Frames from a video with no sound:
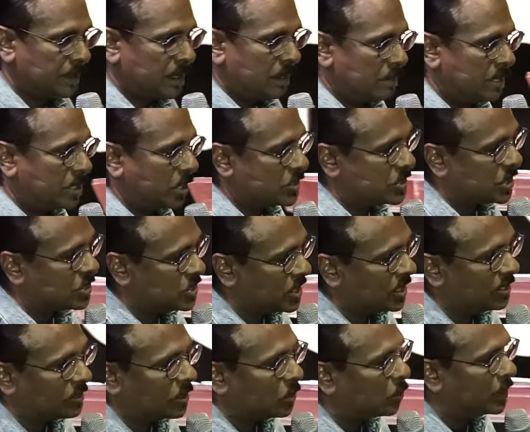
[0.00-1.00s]
Because the
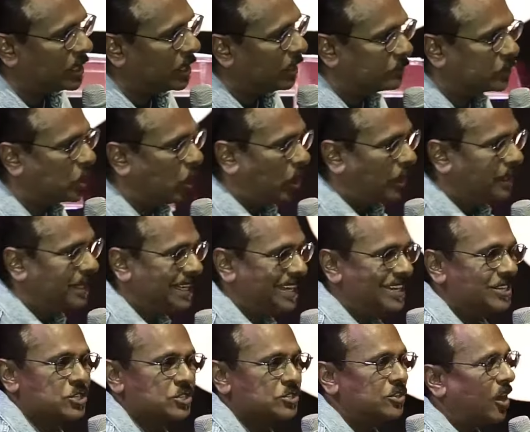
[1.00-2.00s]
secret will of God
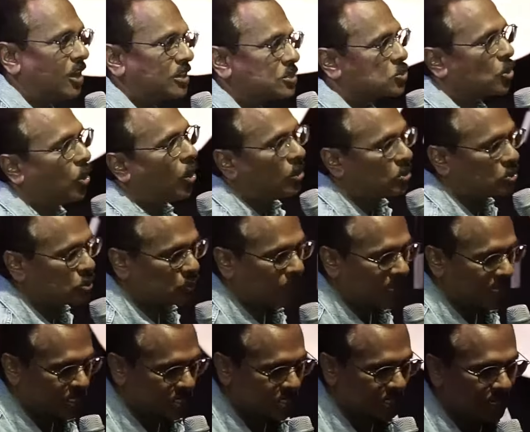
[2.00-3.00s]
is not told to
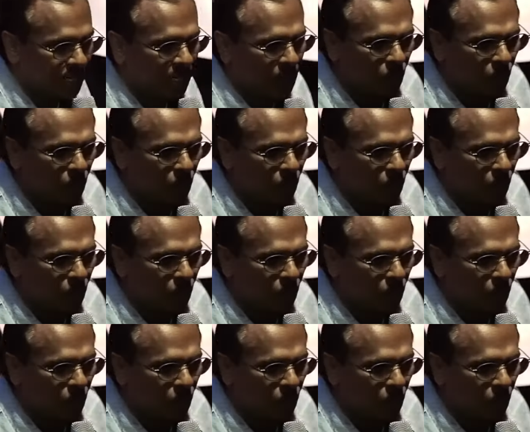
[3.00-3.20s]
us.